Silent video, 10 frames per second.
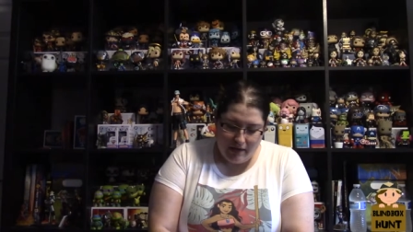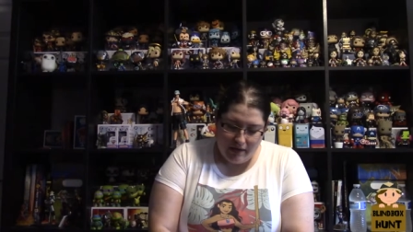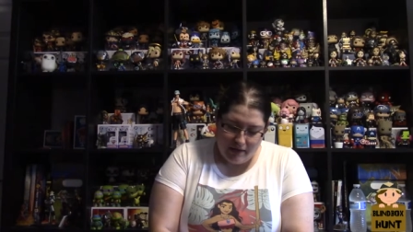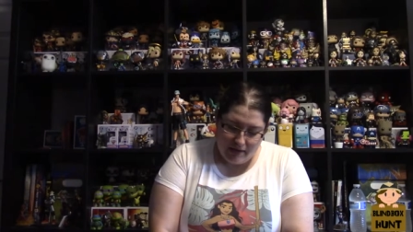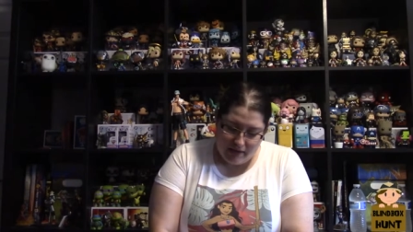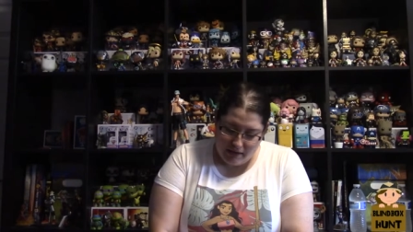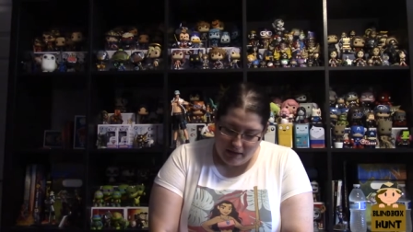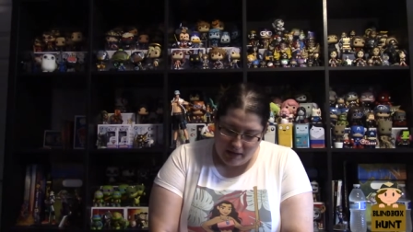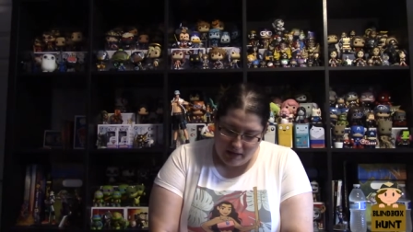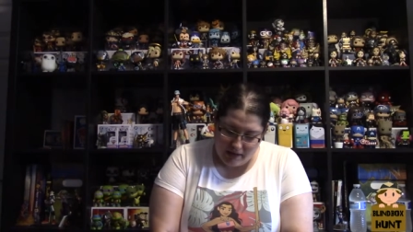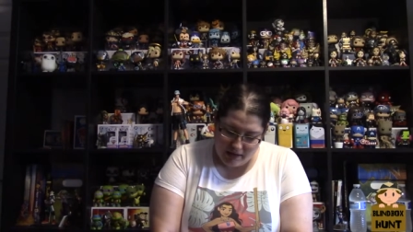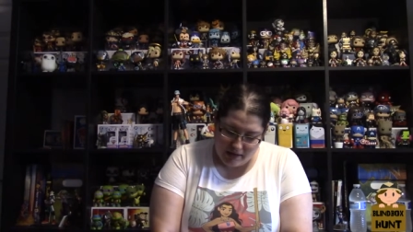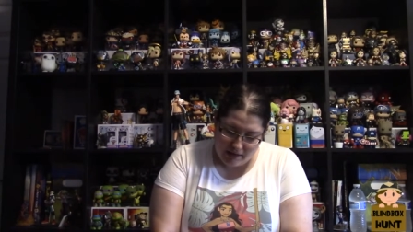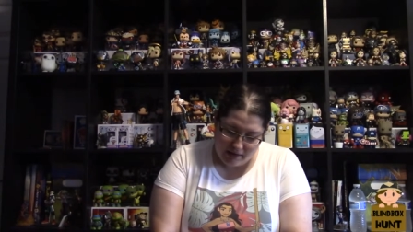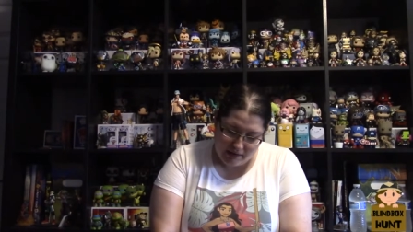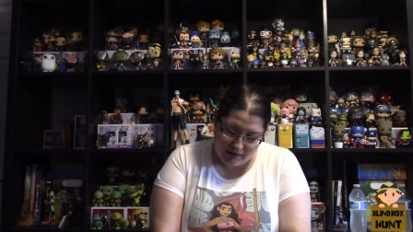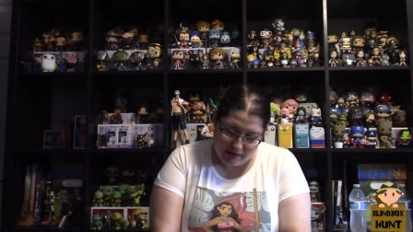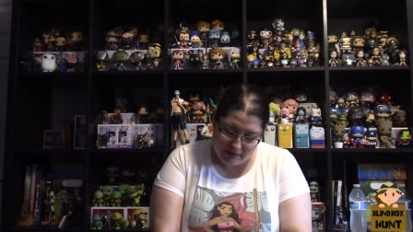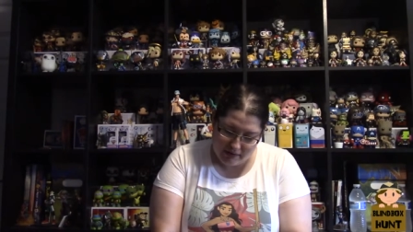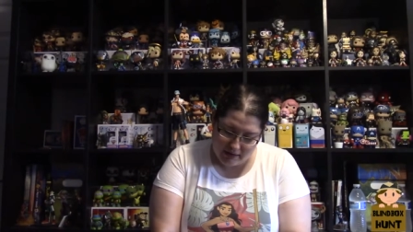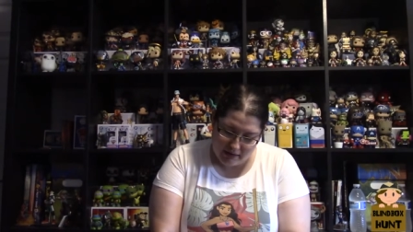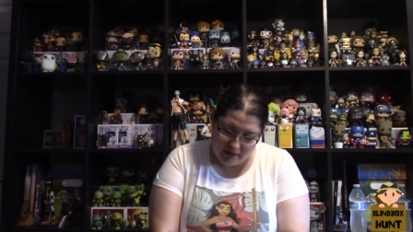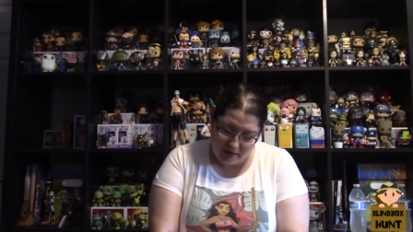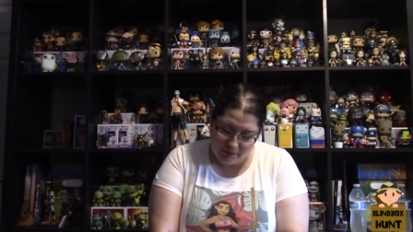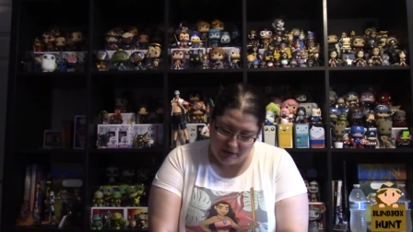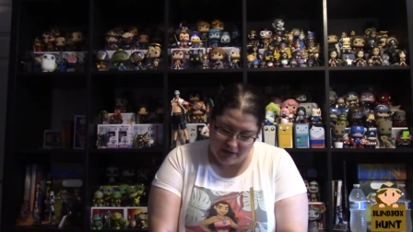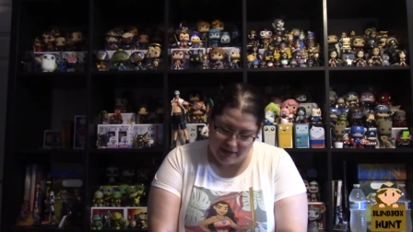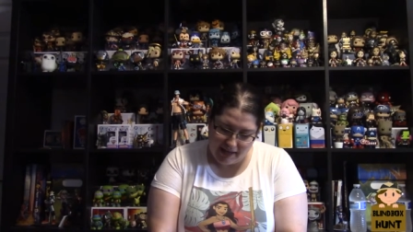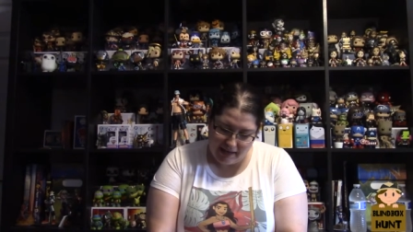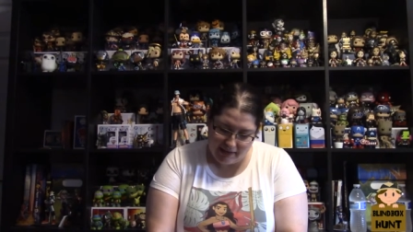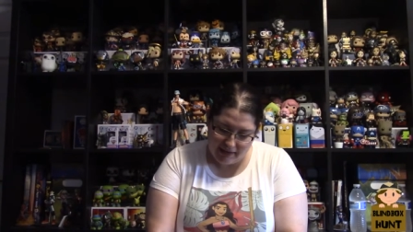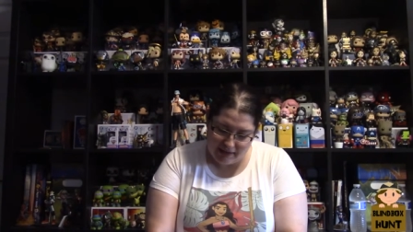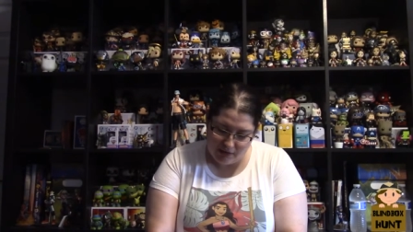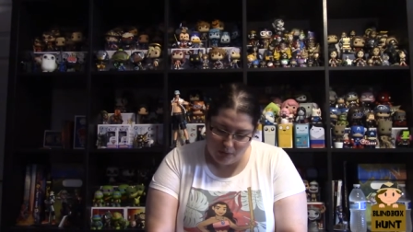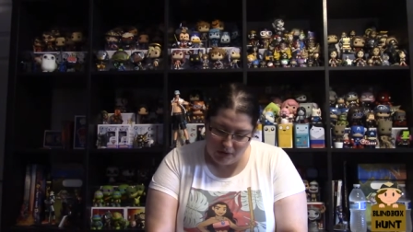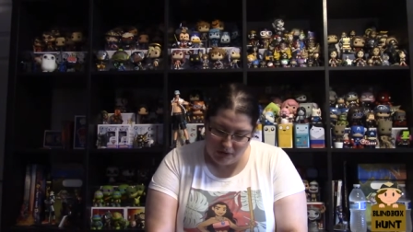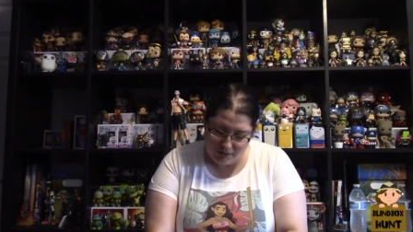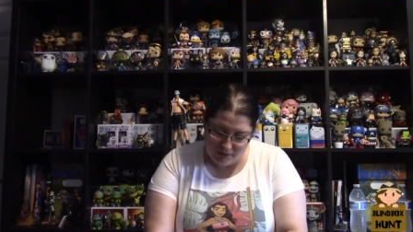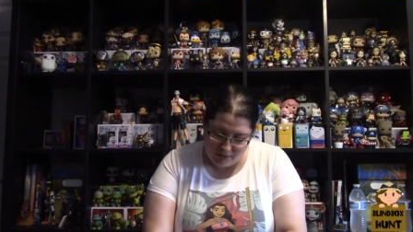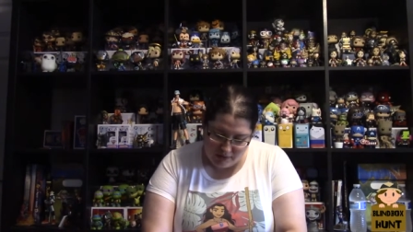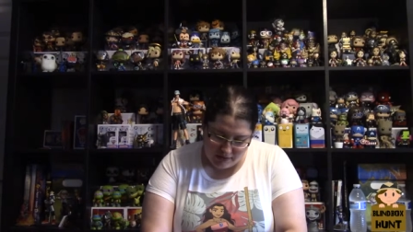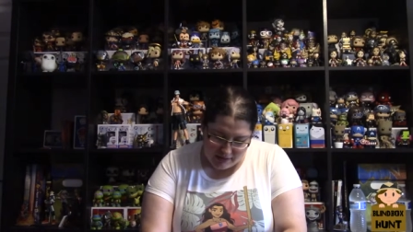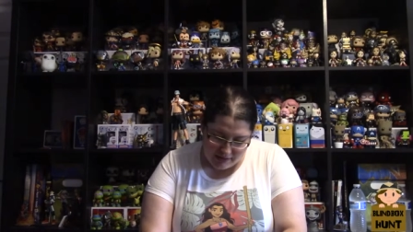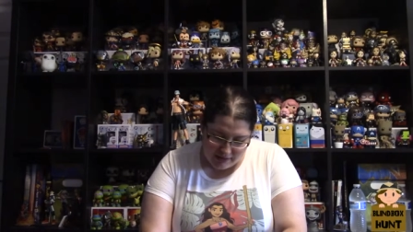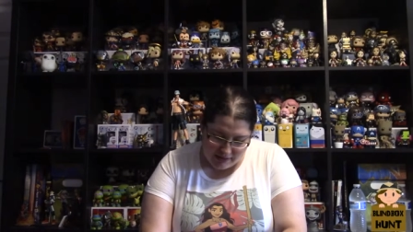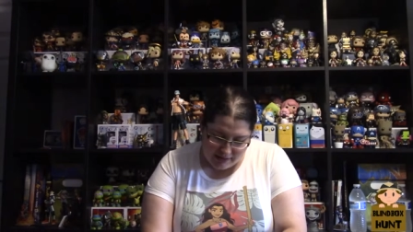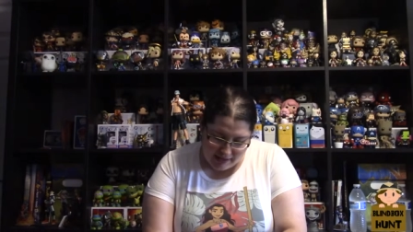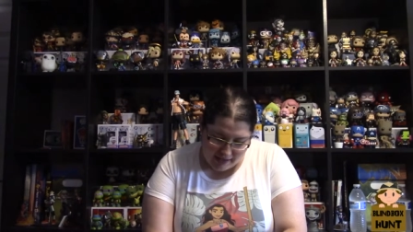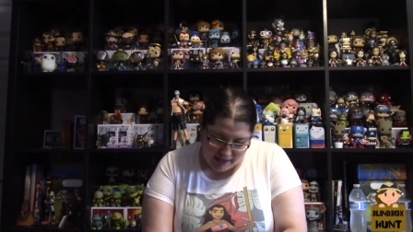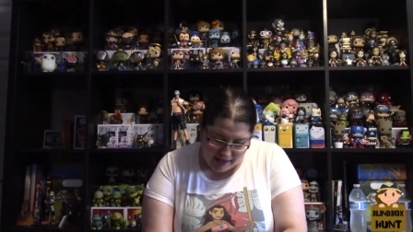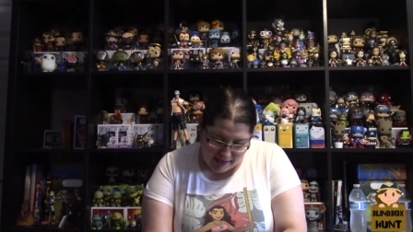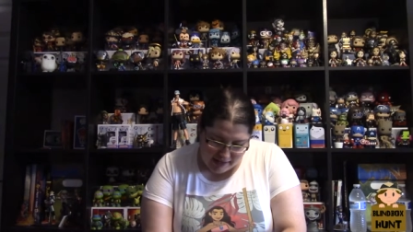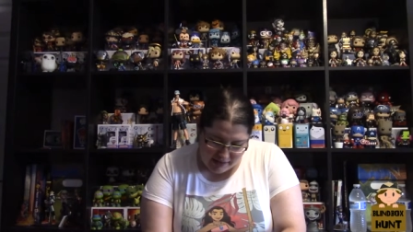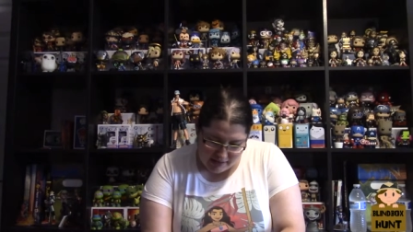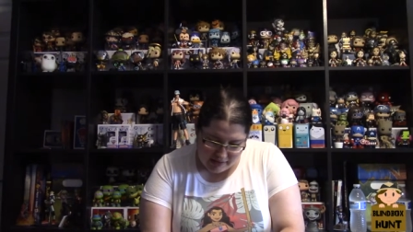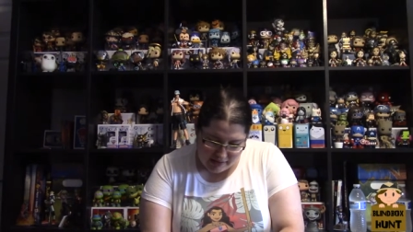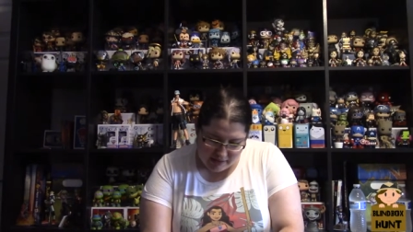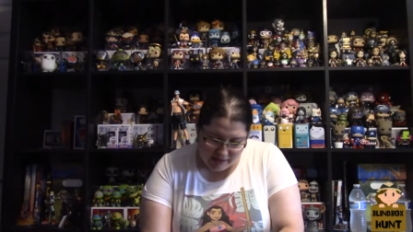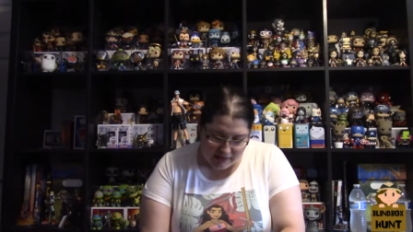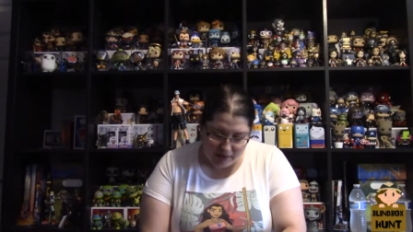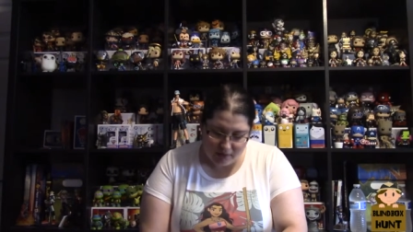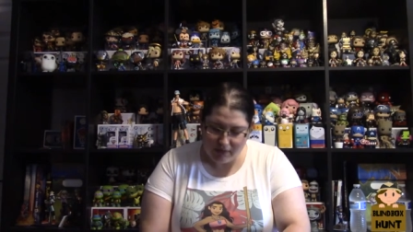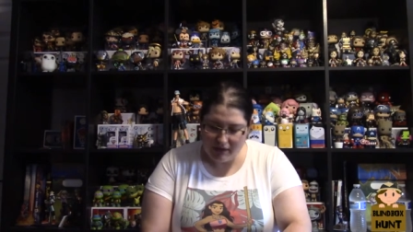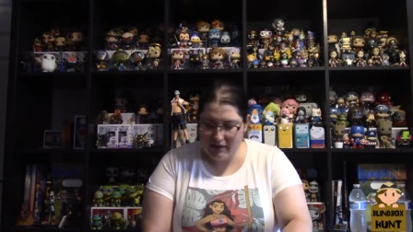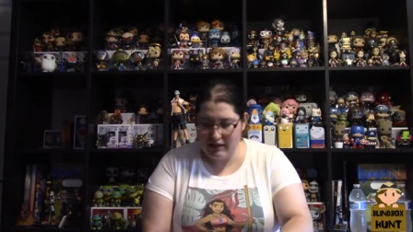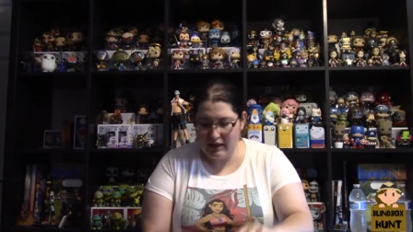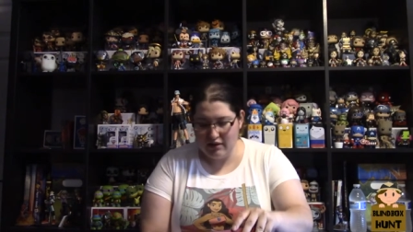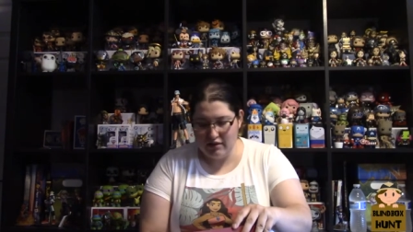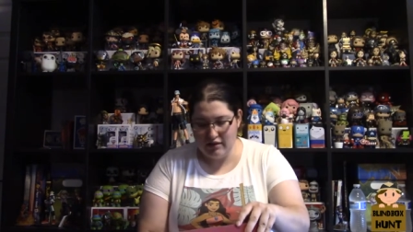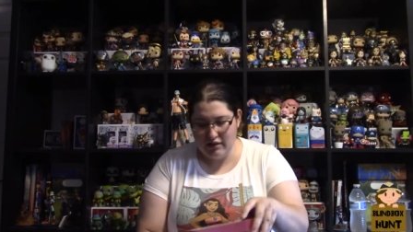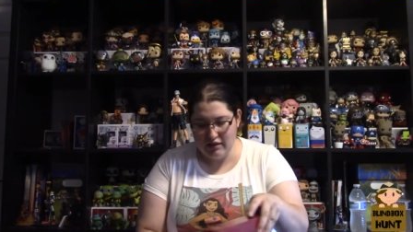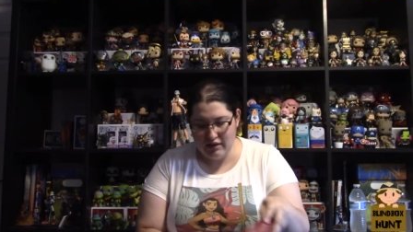And then this here sticker, which sadly is going to die that's holding it together.